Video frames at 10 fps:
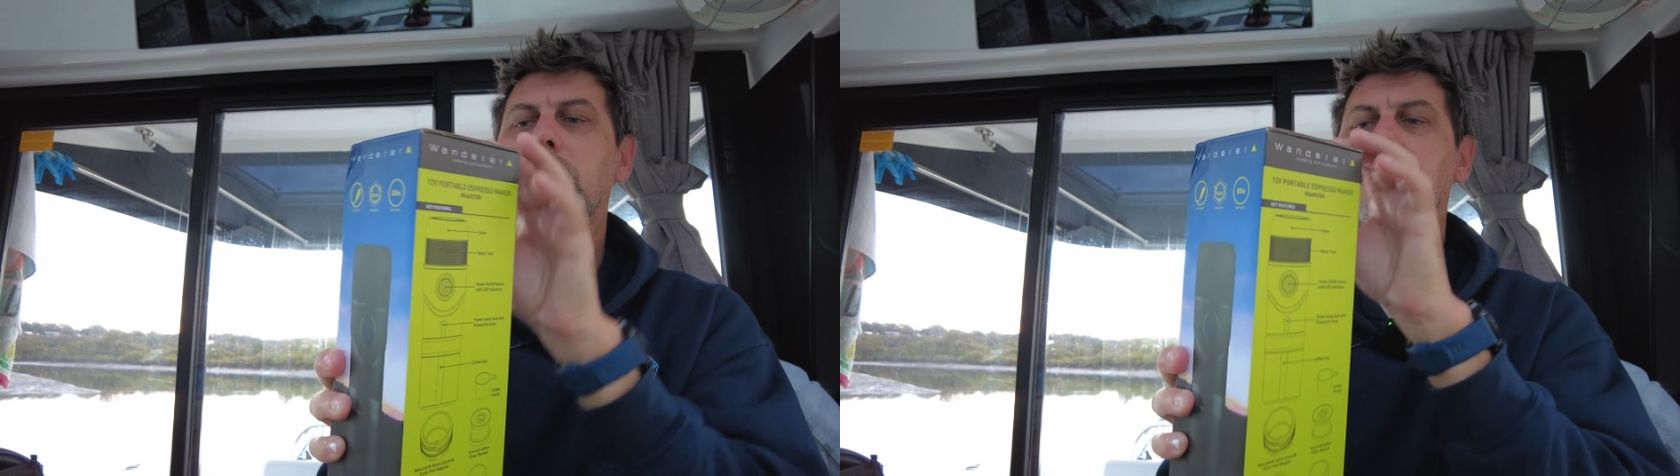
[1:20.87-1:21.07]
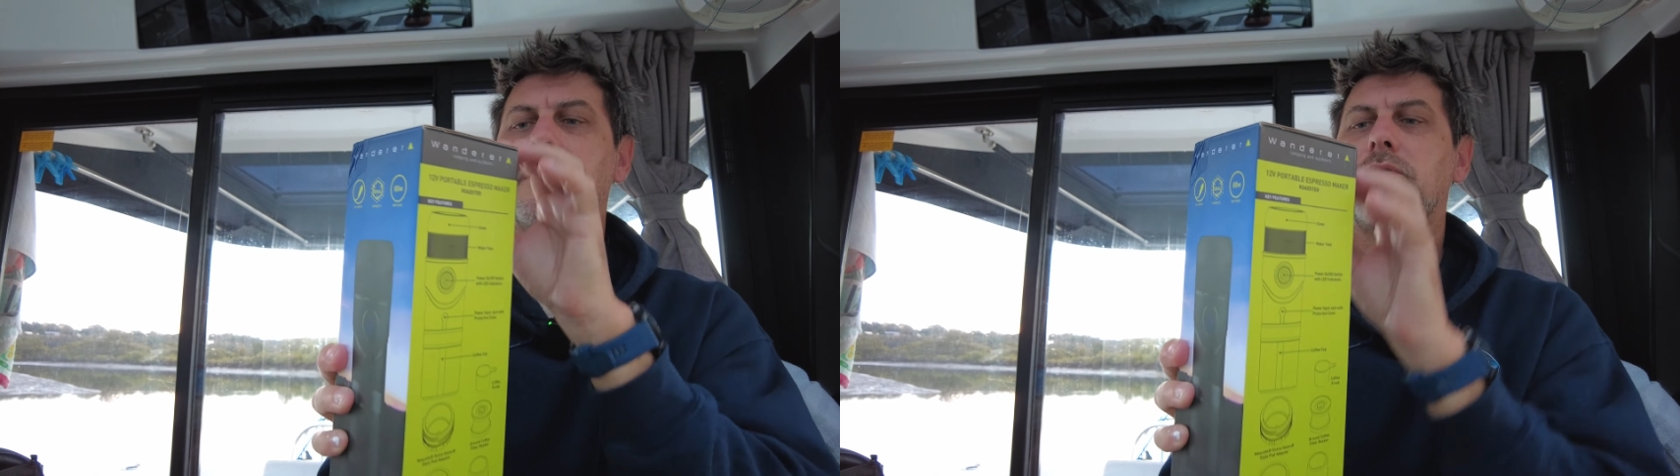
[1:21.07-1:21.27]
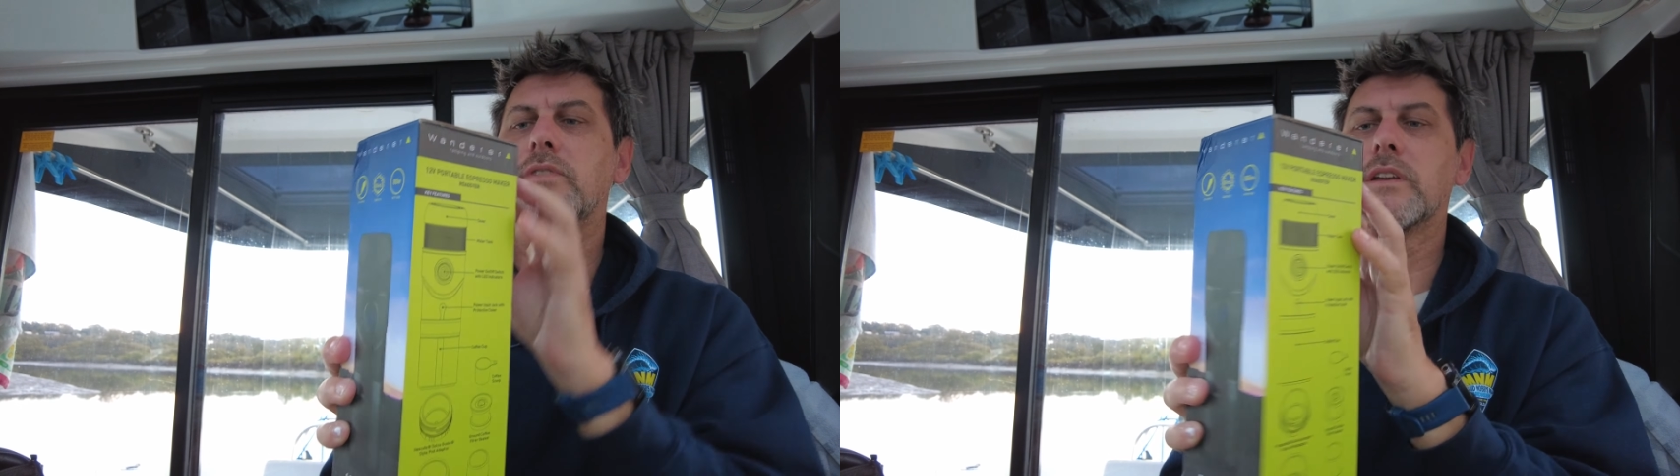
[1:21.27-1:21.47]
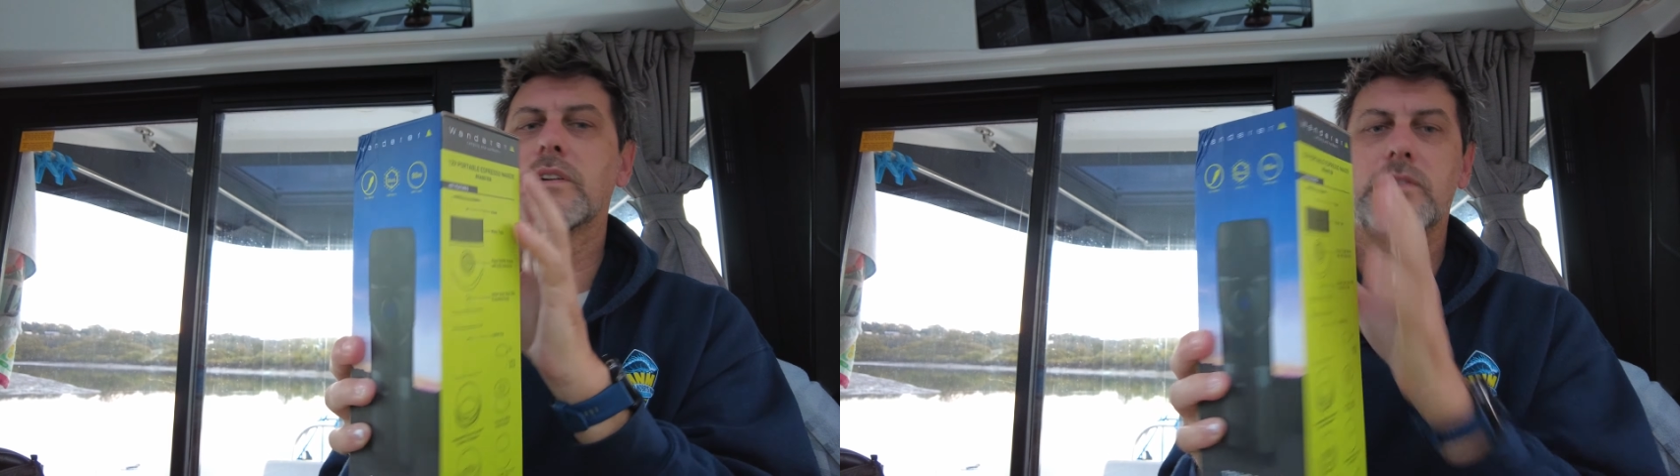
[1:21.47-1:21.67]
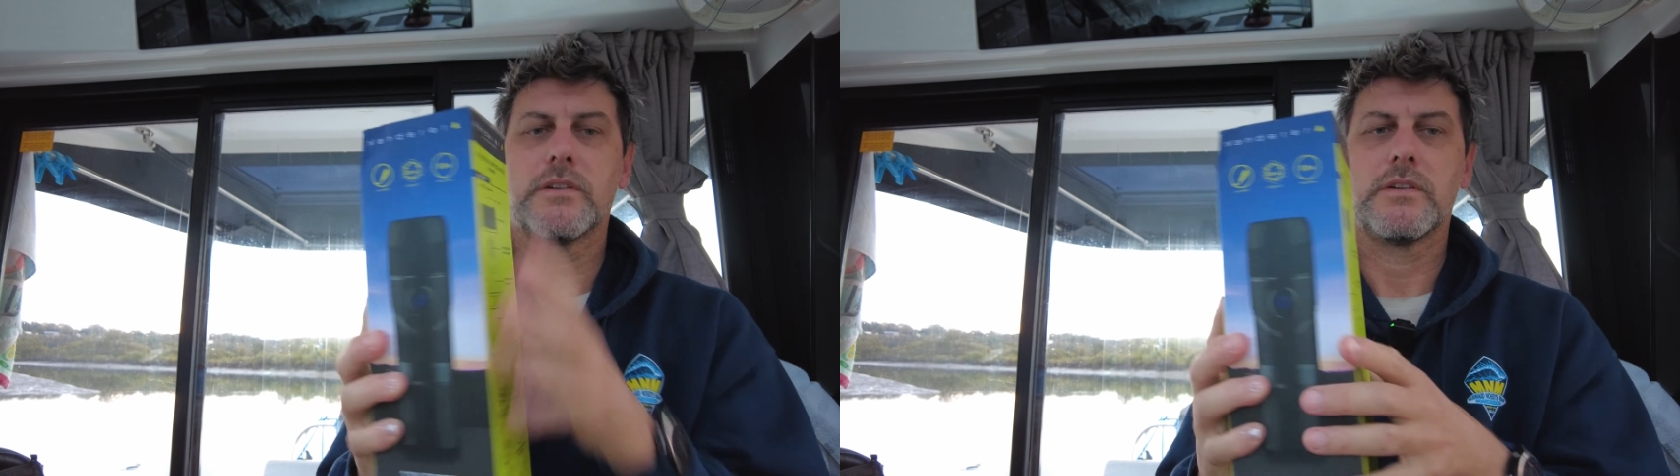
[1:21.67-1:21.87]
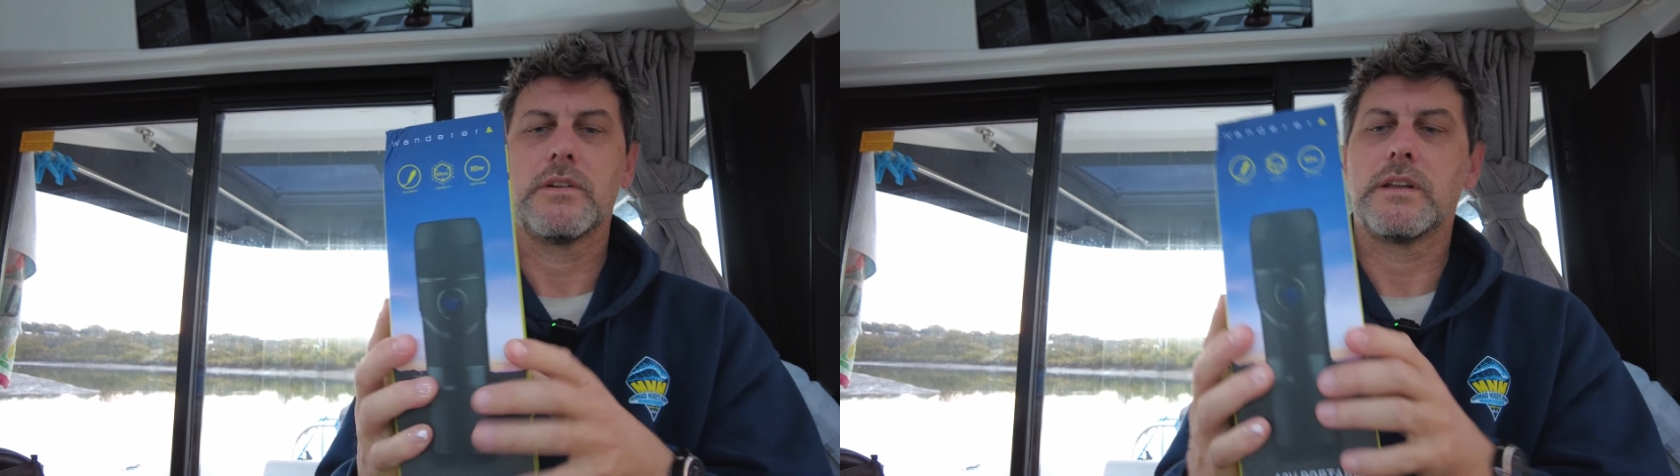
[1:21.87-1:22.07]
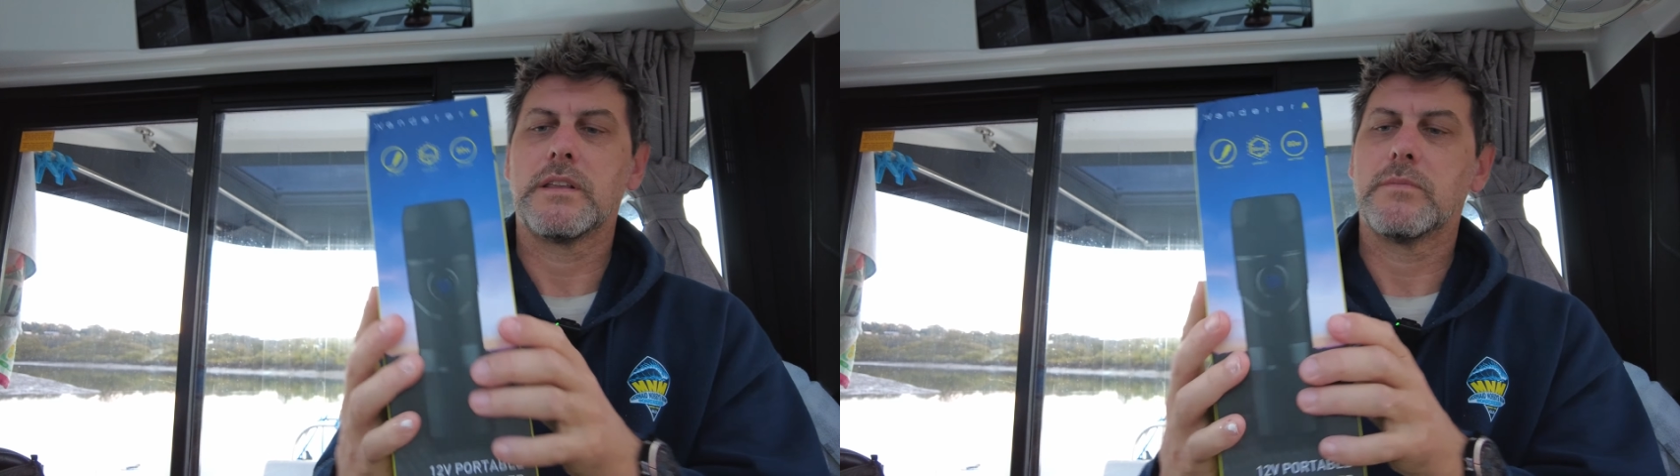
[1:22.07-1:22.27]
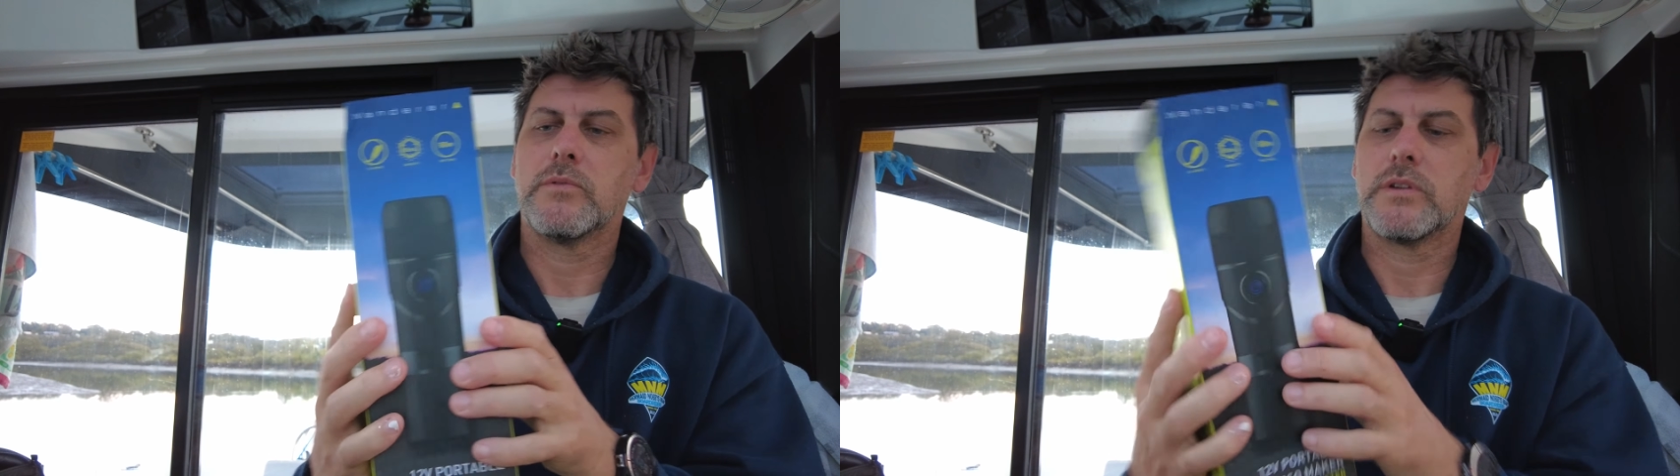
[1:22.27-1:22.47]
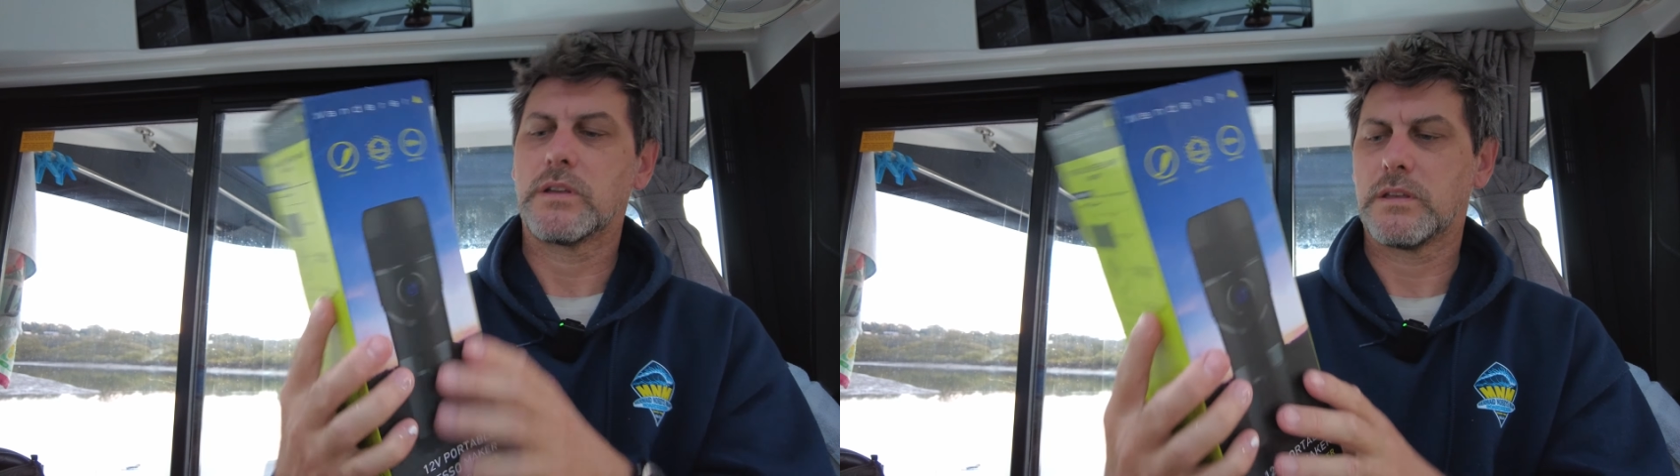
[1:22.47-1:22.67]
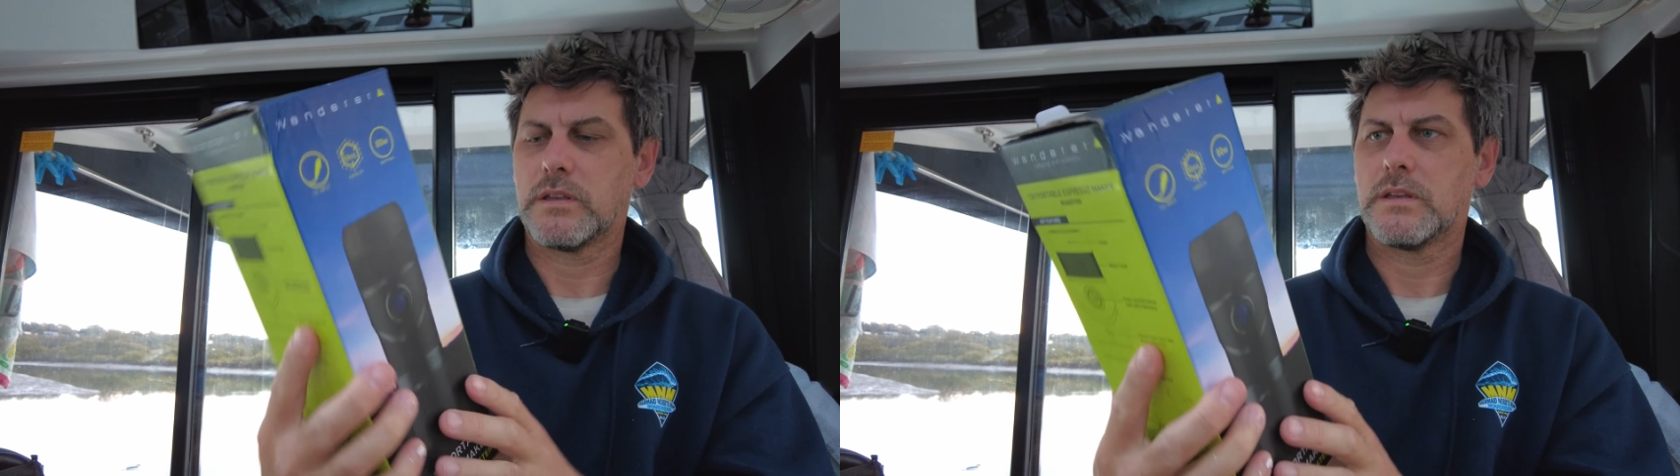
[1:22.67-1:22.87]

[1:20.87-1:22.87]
do this video so early in the morning.